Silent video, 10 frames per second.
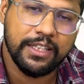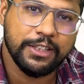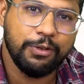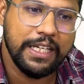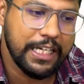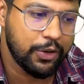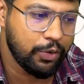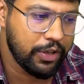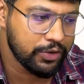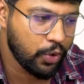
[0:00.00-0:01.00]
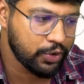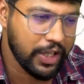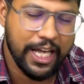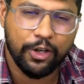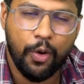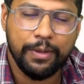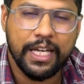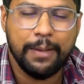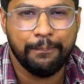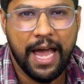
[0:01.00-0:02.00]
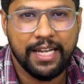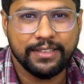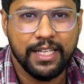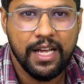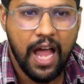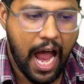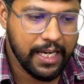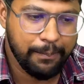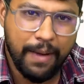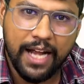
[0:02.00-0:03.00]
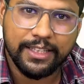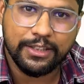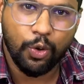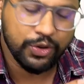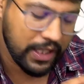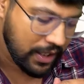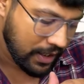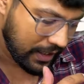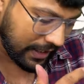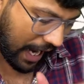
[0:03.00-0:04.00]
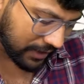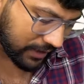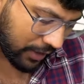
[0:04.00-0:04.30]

This will lead to social economical imbalance and impact the social national